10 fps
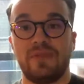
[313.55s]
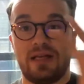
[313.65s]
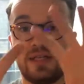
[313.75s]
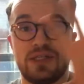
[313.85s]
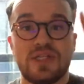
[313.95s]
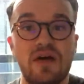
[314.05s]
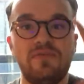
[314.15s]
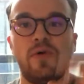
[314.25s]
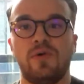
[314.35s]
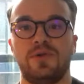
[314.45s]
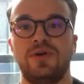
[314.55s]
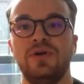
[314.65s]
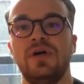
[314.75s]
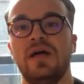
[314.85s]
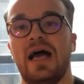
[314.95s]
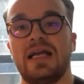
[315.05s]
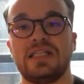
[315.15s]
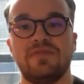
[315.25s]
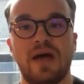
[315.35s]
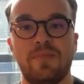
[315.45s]
like the subfolder, I
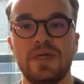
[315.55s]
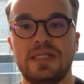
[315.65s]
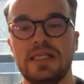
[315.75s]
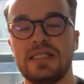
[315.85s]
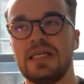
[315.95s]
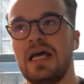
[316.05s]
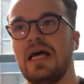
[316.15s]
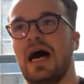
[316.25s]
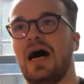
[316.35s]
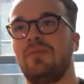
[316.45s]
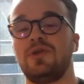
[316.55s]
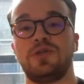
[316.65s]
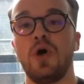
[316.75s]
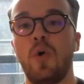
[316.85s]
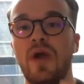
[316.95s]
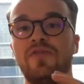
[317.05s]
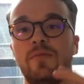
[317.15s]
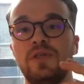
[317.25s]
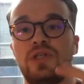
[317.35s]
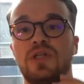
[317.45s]
guess, of my business, there's no way
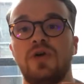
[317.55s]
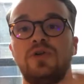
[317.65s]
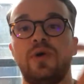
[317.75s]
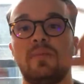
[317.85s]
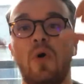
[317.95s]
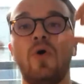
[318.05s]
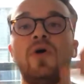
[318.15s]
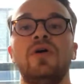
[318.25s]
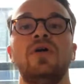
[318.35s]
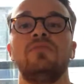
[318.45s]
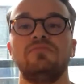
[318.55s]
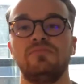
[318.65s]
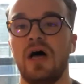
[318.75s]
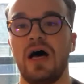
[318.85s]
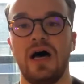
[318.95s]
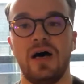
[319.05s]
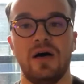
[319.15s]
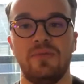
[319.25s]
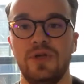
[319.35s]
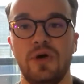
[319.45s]
for me to start doing more,
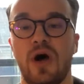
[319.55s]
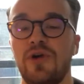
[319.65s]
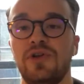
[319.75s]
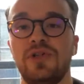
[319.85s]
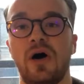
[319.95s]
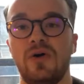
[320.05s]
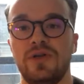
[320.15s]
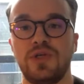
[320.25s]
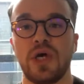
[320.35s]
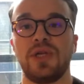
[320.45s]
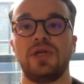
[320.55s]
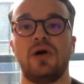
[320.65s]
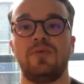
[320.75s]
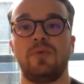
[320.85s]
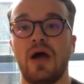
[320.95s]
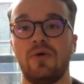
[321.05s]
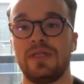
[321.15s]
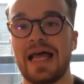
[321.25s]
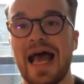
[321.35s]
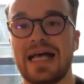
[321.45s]
$100 and $200 per
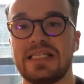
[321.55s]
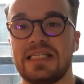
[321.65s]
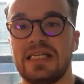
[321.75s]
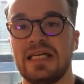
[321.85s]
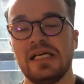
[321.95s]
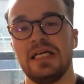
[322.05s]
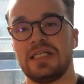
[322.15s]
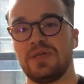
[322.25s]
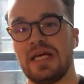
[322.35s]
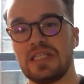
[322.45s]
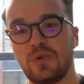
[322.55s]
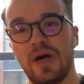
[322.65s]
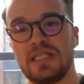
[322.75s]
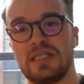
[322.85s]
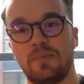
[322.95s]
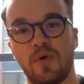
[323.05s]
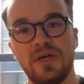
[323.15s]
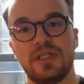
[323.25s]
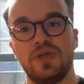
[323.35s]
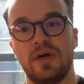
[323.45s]
hour tasks. So that's why it's
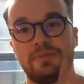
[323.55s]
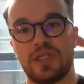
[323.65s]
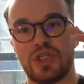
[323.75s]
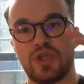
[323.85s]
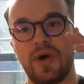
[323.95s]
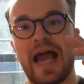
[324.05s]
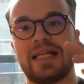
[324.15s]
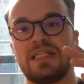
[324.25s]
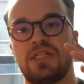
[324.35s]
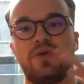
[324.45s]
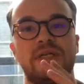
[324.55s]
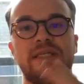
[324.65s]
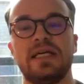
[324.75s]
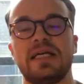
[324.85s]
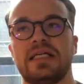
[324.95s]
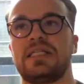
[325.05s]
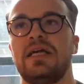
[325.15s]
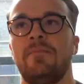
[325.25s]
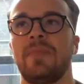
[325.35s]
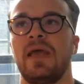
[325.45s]
important to abstract certain
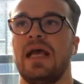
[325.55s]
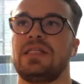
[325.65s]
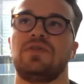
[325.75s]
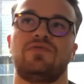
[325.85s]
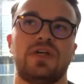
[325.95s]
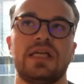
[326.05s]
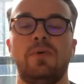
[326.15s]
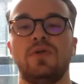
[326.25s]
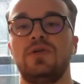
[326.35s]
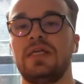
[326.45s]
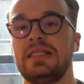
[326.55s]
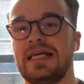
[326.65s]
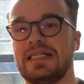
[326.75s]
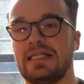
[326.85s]
things. And so, for example, using